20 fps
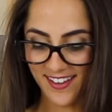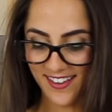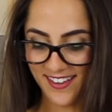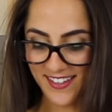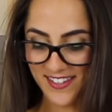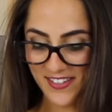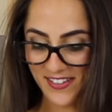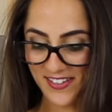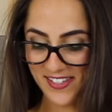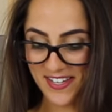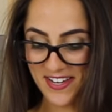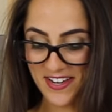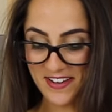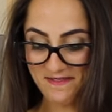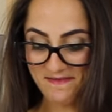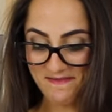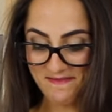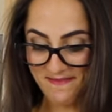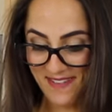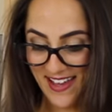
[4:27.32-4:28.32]
This looks
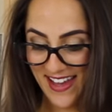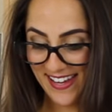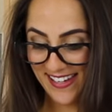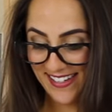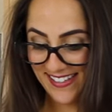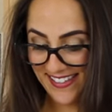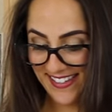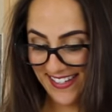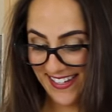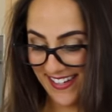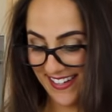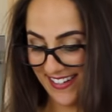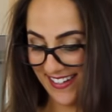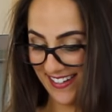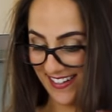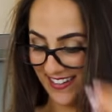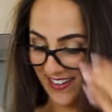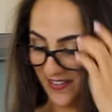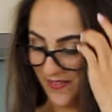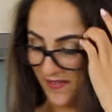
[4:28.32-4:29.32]

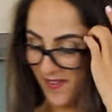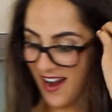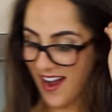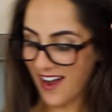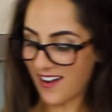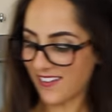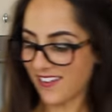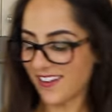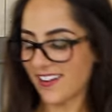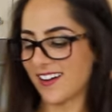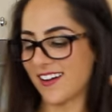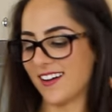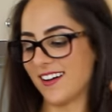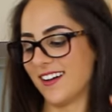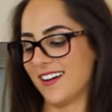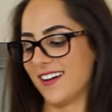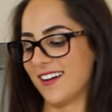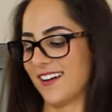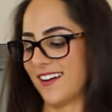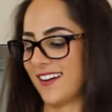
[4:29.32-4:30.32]
amazing. Wow.
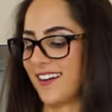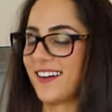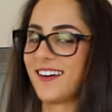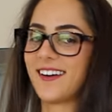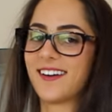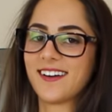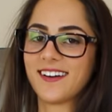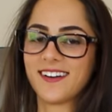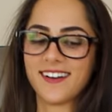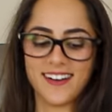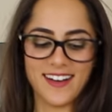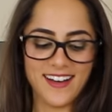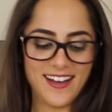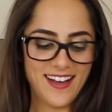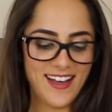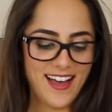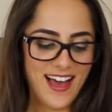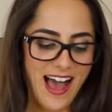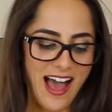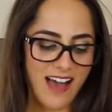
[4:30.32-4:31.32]
Oh,
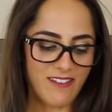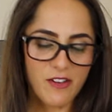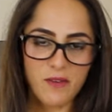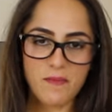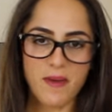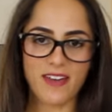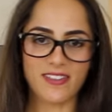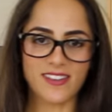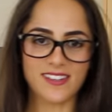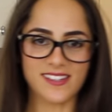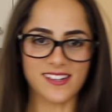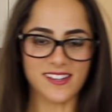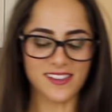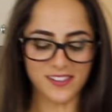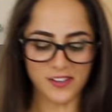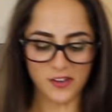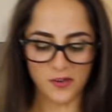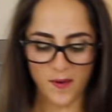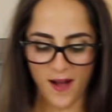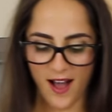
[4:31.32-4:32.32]
I haven't made this in a
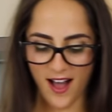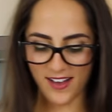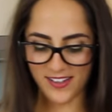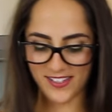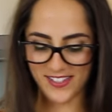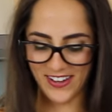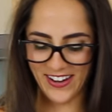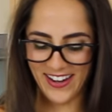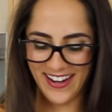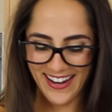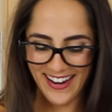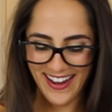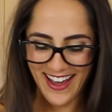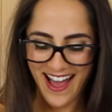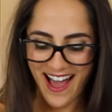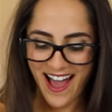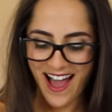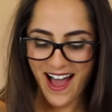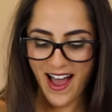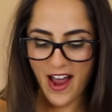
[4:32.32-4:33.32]
little while, so
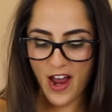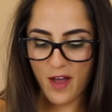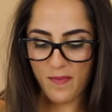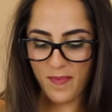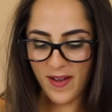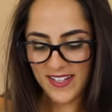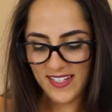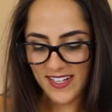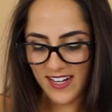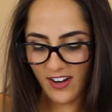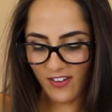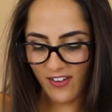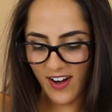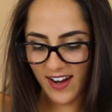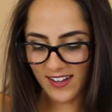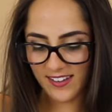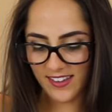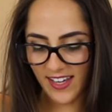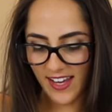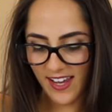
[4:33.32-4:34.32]
I hope I did it
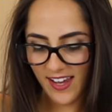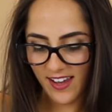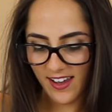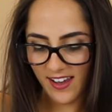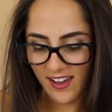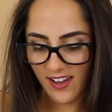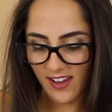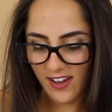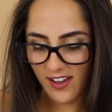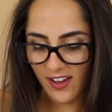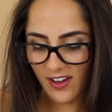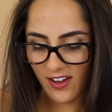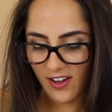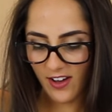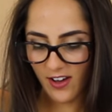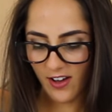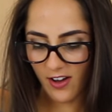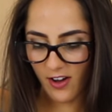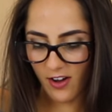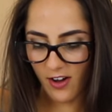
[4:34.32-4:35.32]
correctly.
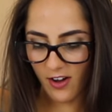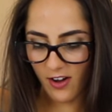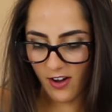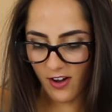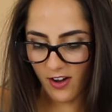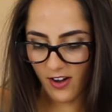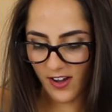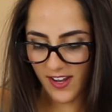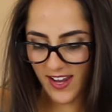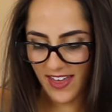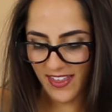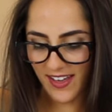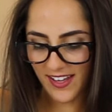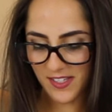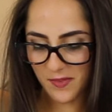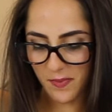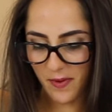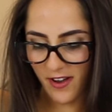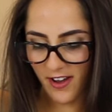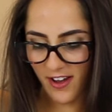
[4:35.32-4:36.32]
Oh yeah,
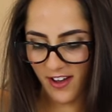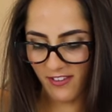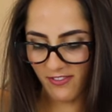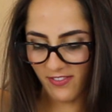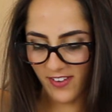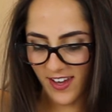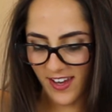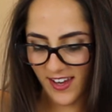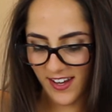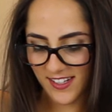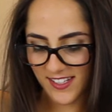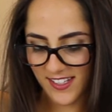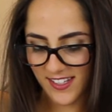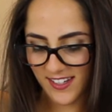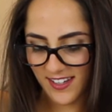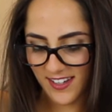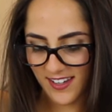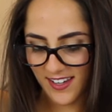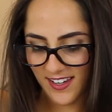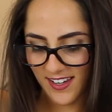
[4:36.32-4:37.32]
that's perfect.
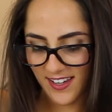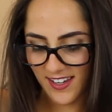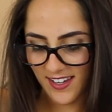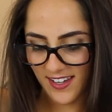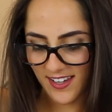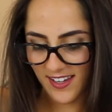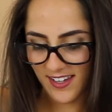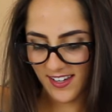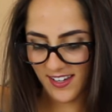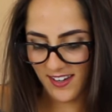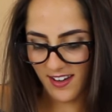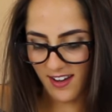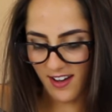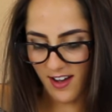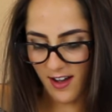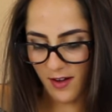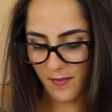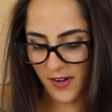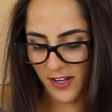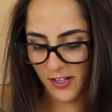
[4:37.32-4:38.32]

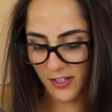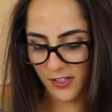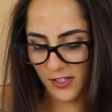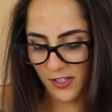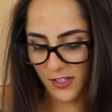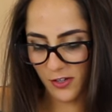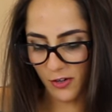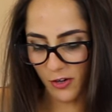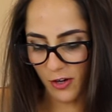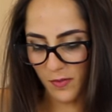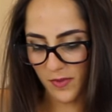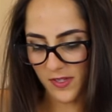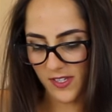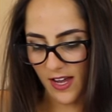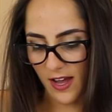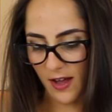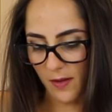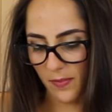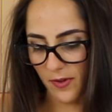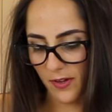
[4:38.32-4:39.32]
Yum, and it just scoops
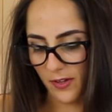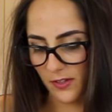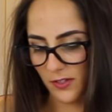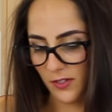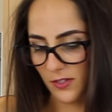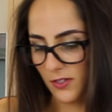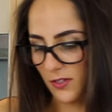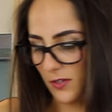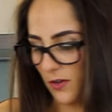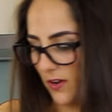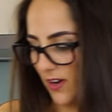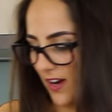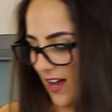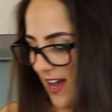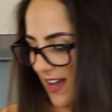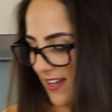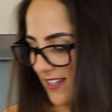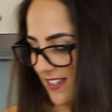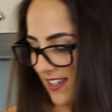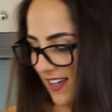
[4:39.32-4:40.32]
up so
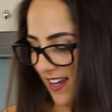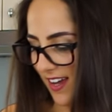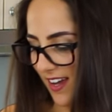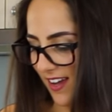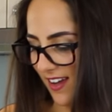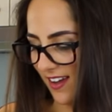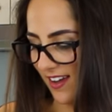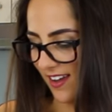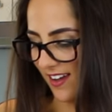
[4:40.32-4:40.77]
nicely.